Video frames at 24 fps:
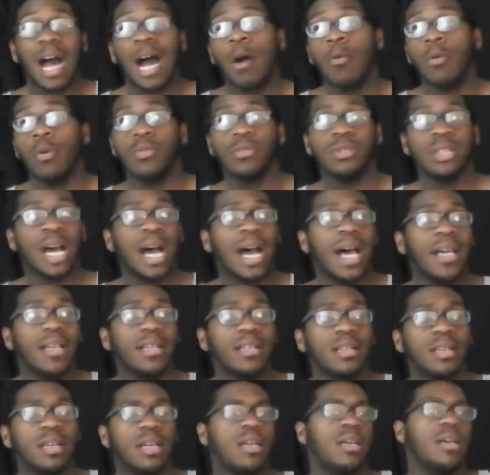I will
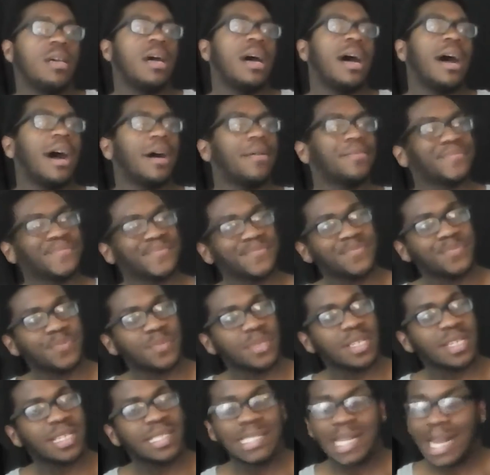not
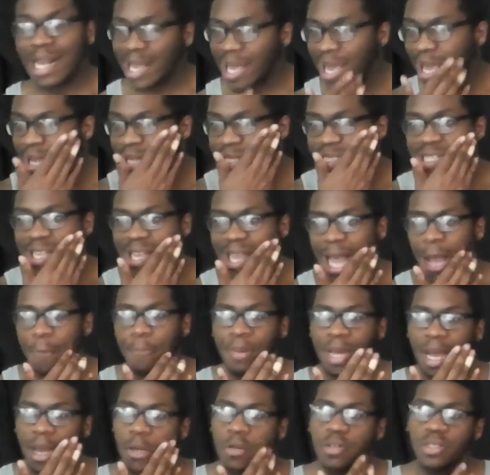because I can't say
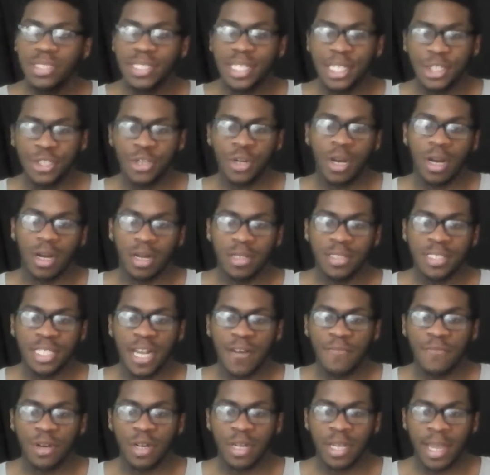I'm not going to see trailers
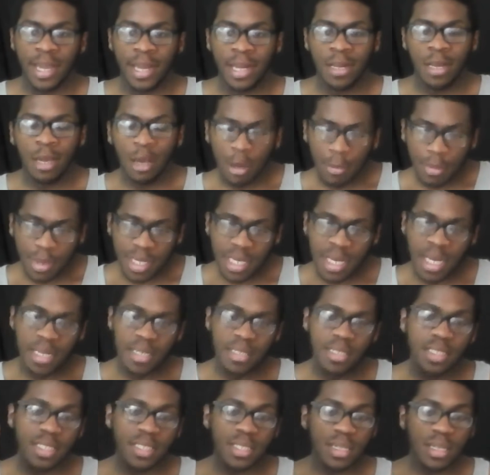ever again
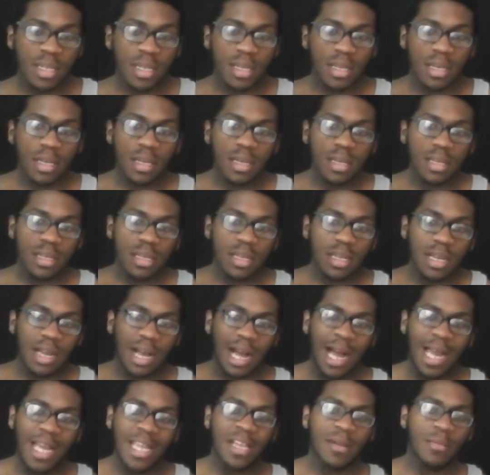because
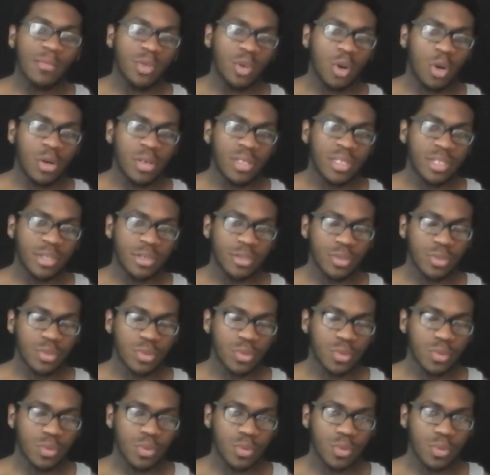I am going
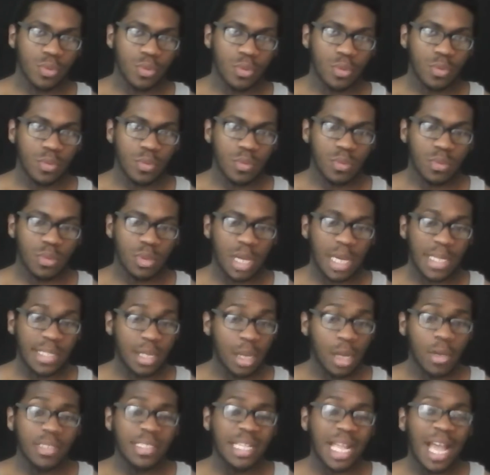to,
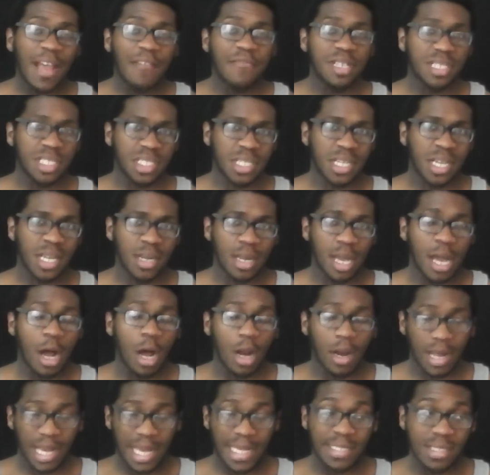as long as I have the
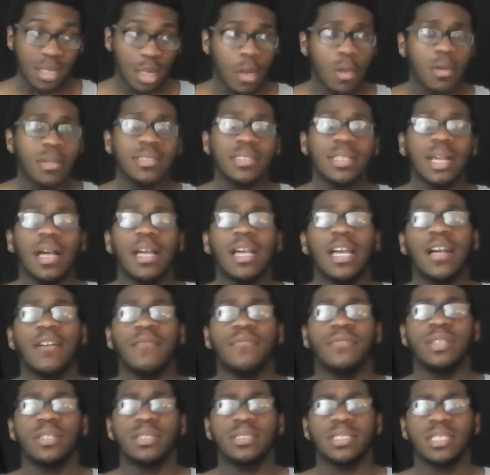channel, as long as I
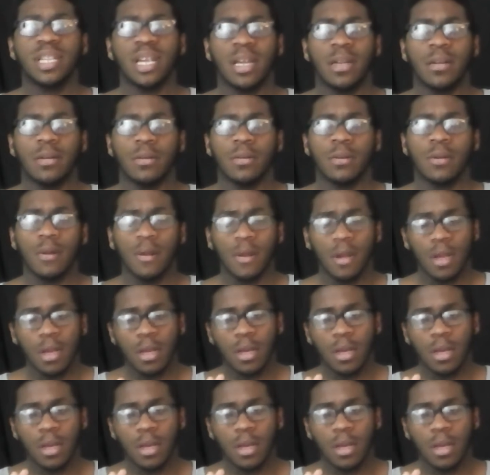have this channel,